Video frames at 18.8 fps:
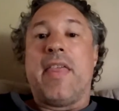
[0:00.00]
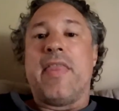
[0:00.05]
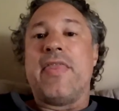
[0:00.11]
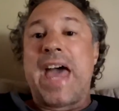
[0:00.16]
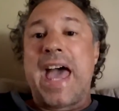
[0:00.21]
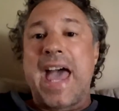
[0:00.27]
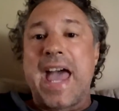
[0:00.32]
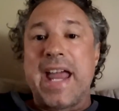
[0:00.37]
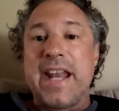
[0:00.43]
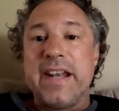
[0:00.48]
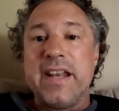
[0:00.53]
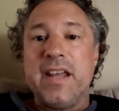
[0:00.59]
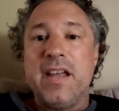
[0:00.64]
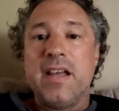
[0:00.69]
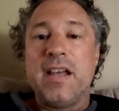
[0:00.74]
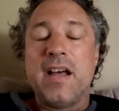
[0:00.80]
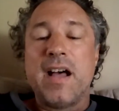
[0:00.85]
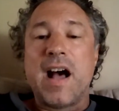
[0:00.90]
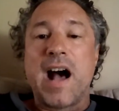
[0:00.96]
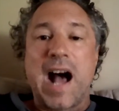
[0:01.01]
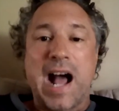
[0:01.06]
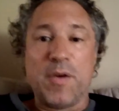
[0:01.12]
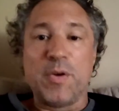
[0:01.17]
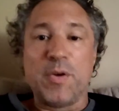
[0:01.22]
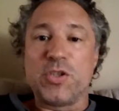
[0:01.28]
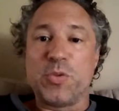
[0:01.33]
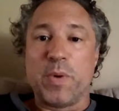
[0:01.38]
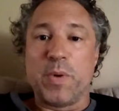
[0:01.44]
Then
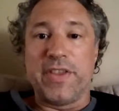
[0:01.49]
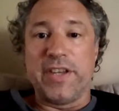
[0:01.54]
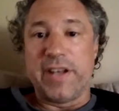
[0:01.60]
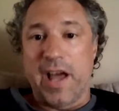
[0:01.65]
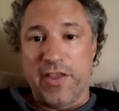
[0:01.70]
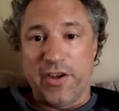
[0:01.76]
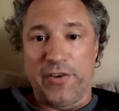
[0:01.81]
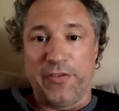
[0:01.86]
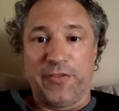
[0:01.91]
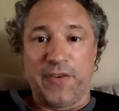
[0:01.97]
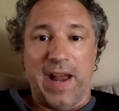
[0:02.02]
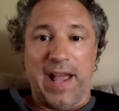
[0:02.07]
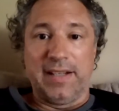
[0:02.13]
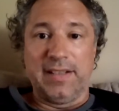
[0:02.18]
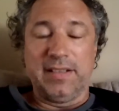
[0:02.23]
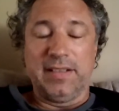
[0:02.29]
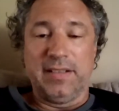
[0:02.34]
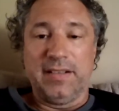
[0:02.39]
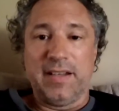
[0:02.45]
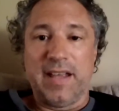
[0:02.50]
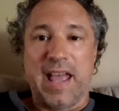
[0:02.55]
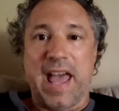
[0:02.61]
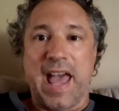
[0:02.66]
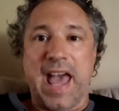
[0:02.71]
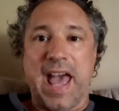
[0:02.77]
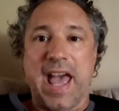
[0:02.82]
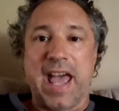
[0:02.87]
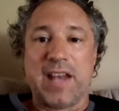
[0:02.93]
I was with another friend,
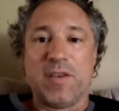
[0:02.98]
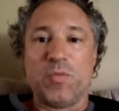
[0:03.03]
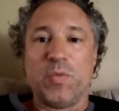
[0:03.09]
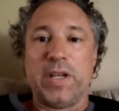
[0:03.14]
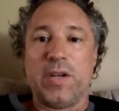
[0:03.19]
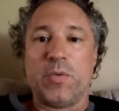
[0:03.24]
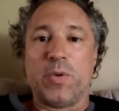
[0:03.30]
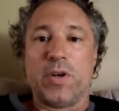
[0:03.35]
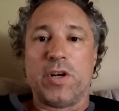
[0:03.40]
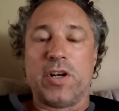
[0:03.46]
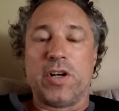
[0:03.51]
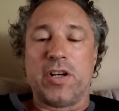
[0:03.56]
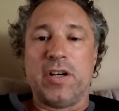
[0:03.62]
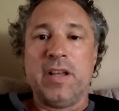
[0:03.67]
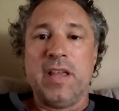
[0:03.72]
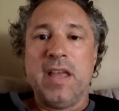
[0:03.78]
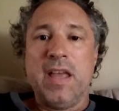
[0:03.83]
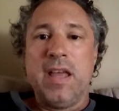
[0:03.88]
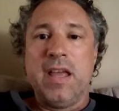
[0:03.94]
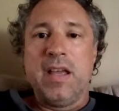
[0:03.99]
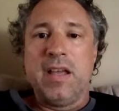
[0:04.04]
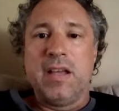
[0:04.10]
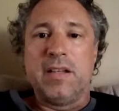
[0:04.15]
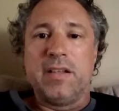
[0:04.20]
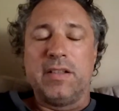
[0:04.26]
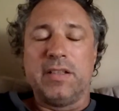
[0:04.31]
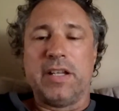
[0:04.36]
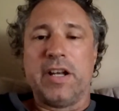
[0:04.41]
and we were,
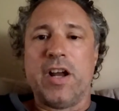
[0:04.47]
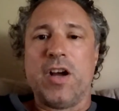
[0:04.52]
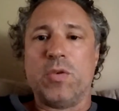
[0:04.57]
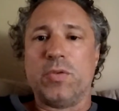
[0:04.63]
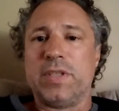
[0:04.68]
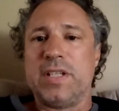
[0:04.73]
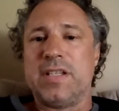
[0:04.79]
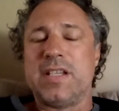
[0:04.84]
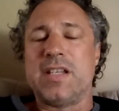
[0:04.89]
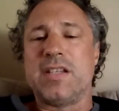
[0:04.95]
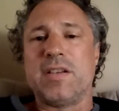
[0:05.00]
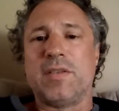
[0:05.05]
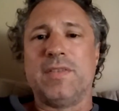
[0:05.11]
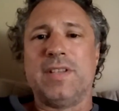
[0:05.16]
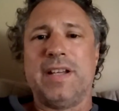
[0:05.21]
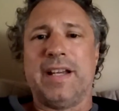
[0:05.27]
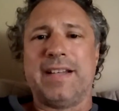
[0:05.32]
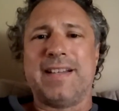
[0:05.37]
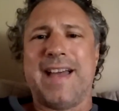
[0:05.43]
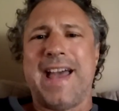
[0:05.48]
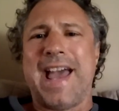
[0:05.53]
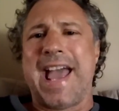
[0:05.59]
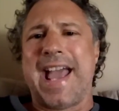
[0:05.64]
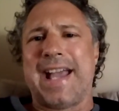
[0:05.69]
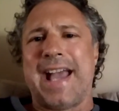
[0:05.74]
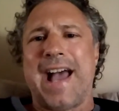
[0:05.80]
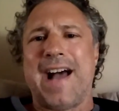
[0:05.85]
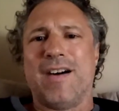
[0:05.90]
this is like a
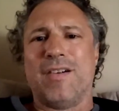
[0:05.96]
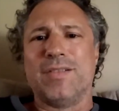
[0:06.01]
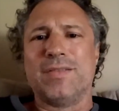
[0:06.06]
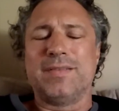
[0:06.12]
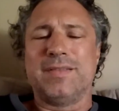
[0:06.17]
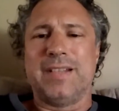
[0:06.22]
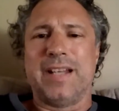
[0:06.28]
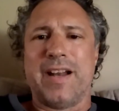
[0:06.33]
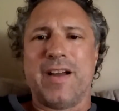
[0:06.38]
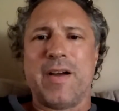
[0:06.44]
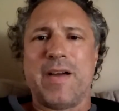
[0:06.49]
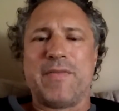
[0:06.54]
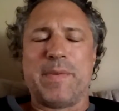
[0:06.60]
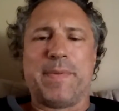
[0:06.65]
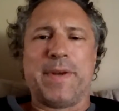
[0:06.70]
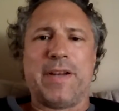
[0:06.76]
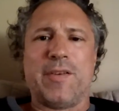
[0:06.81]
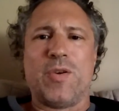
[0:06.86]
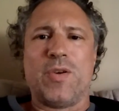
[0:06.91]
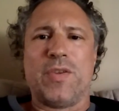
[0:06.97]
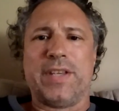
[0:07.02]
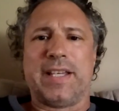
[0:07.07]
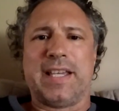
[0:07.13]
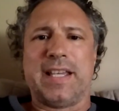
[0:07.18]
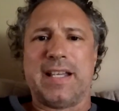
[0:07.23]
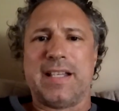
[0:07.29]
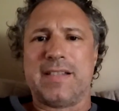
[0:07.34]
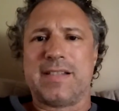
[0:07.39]
hangout. Everybody, all the
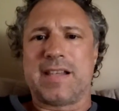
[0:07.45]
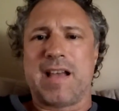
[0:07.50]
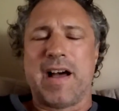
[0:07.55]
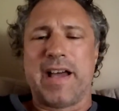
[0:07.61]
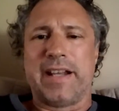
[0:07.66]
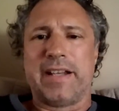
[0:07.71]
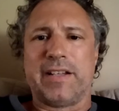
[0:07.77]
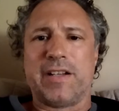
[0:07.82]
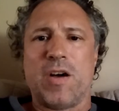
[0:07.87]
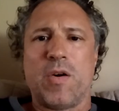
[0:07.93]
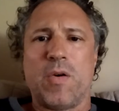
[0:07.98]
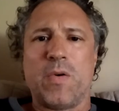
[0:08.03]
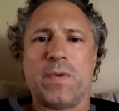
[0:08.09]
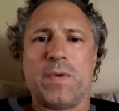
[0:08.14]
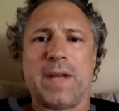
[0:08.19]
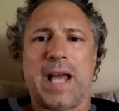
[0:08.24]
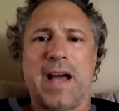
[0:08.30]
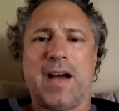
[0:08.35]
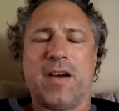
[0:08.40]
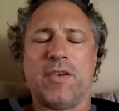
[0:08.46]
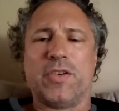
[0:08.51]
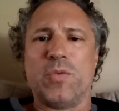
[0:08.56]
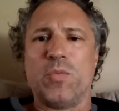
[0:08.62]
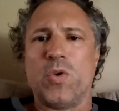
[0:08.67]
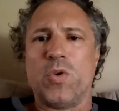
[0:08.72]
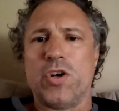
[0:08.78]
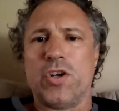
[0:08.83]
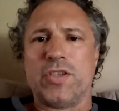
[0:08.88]
kids kind of go out in the
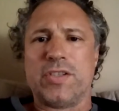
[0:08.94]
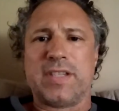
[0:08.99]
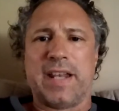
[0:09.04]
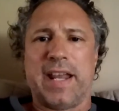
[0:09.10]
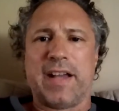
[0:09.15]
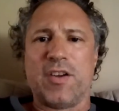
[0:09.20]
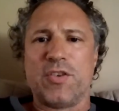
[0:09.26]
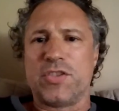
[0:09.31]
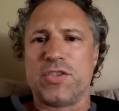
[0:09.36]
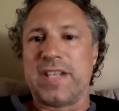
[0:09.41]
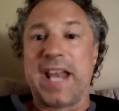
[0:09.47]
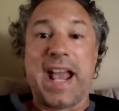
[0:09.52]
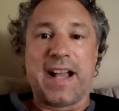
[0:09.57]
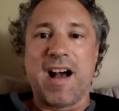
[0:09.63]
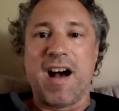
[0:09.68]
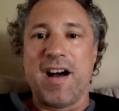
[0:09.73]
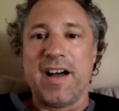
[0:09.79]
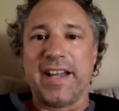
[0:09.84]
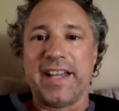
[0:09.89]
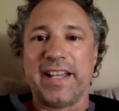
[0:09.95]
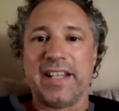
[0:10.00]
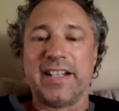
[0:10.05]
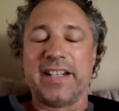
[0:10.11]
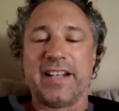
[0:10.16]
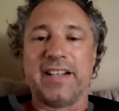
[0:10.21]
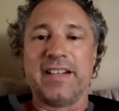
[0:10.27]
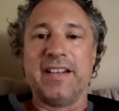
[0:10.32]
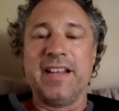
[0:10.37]
woods and they go snake
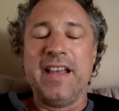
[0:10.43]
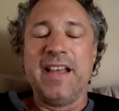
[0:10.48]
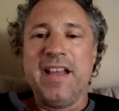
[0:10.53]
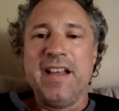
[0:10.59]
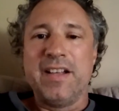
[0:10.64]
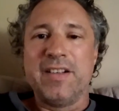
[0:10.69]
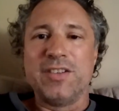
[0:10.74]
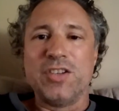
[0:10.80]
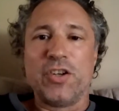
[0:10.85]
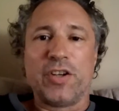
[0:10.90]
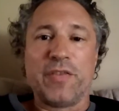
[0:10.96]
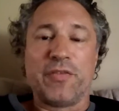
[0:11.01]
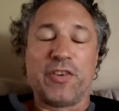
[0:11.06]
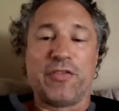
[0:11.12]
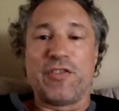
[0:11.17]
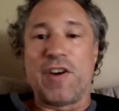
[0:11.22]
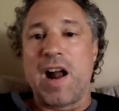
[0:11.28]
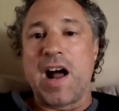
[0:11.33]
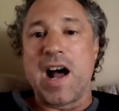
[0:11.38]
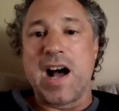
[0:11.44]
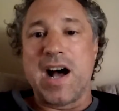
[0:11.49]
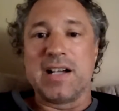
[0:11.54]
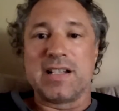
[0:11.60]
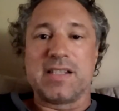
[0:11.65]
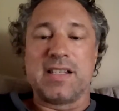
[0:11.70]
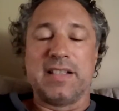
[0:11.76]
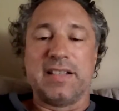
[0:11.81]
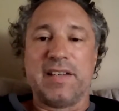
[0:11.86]
hunting and looking for
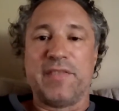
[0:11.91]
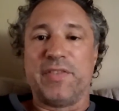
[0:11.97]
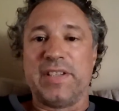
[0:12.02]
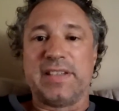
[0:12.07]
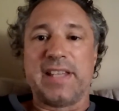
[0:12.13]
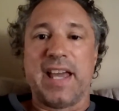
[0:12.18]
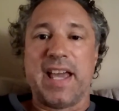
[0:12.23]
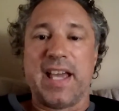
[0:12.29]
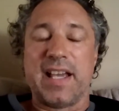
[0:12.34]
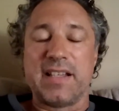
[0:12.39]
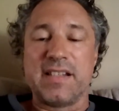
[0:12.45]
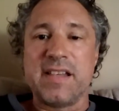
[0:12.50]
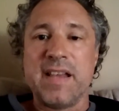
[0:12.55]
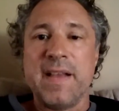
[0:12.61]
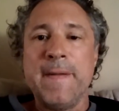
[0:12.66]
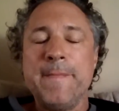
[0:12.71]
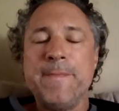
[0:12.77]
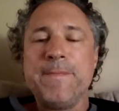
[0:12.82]
frogs and different things.